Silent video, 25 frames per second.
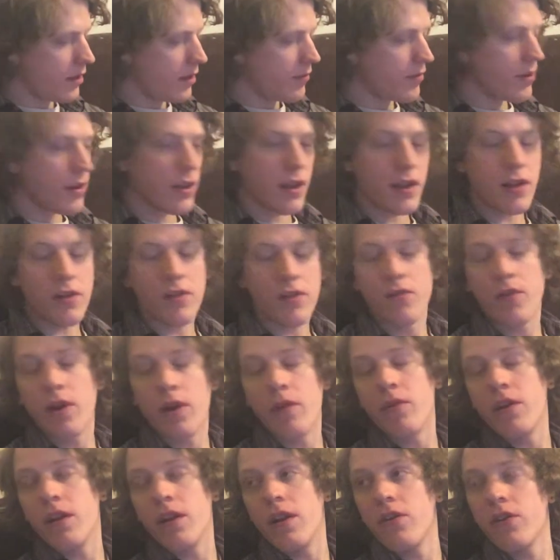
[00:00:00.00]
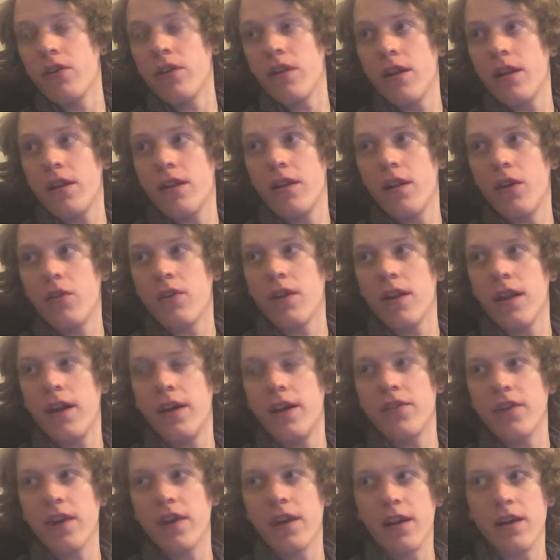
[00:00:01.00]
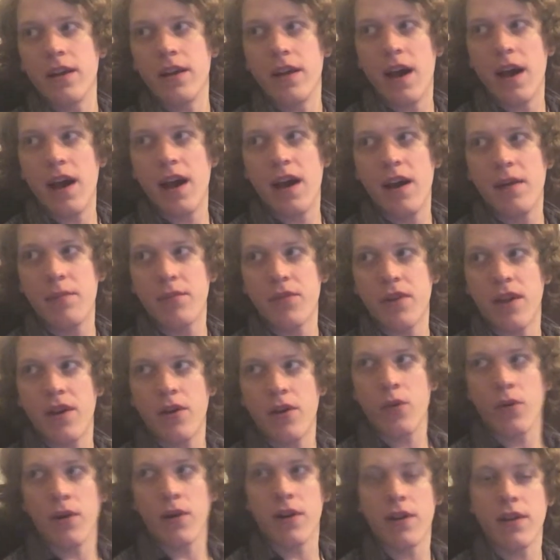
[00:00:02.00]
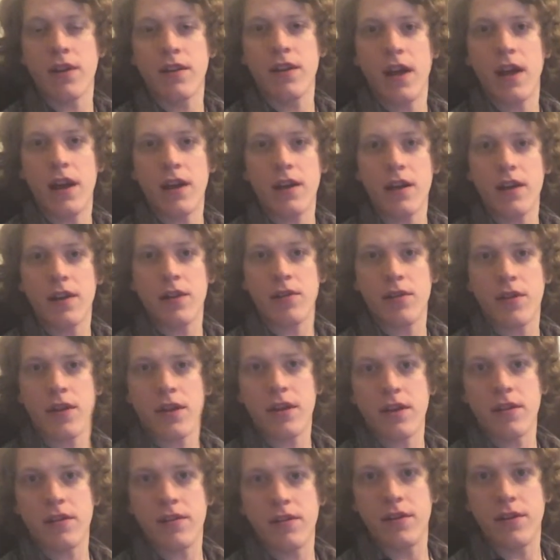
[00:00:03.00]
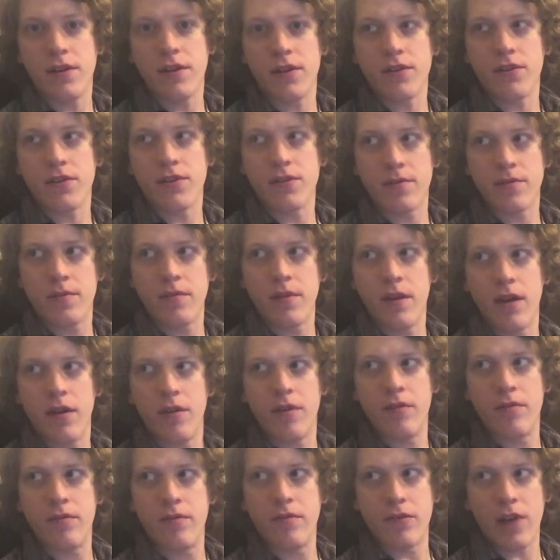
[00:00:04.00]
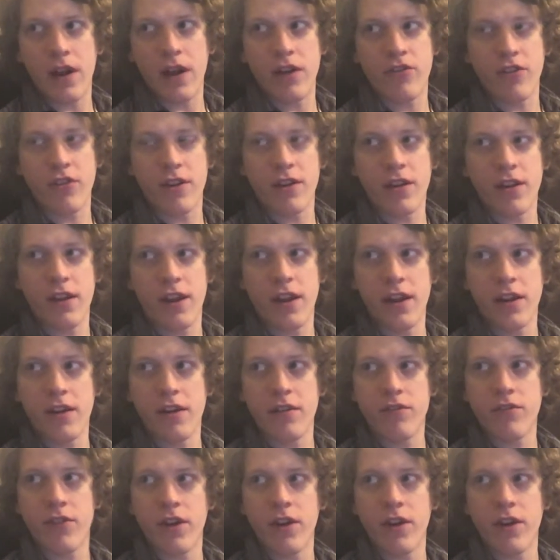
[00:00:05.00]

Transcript: Even, like, when we're local localizing apps at work and that kind of thing, there's uh, French and Canadian